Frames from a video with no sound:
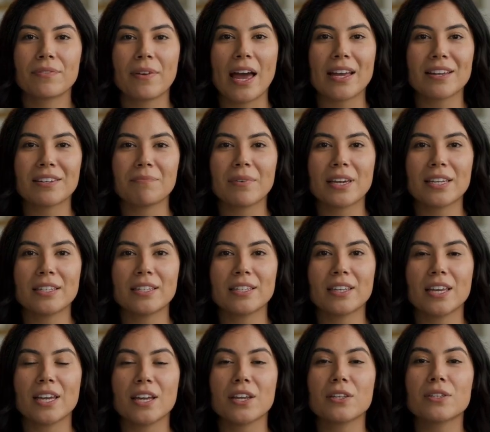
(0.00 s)
I spent
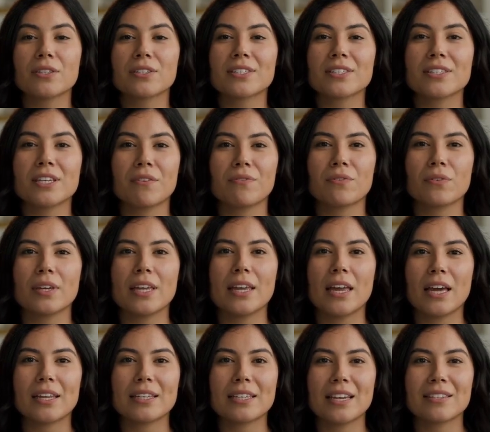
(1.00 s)
years suffering
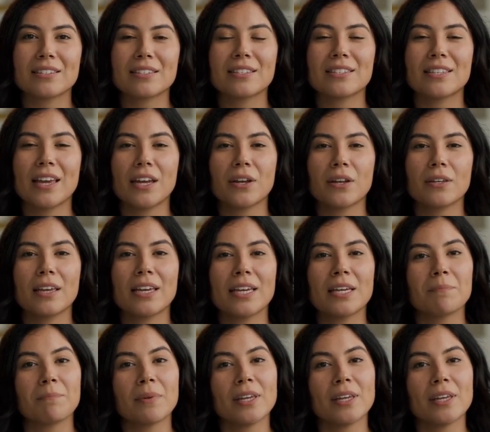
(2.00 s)
unnecessarily